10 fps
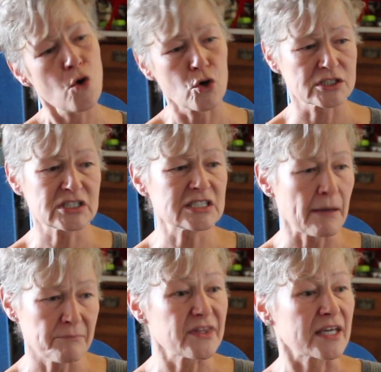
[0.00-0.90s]
or
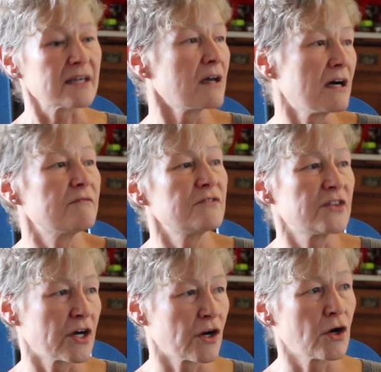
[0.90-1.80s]
something of
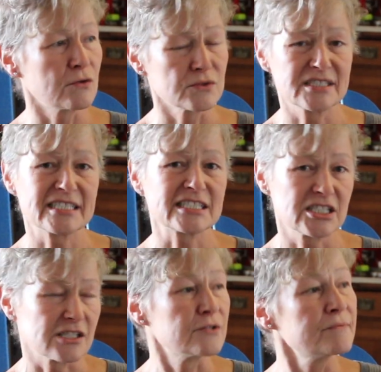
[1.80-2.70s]
their own
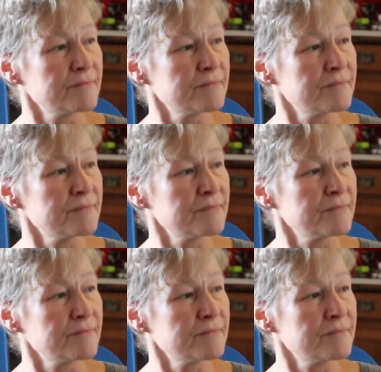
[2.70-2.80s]
tissue.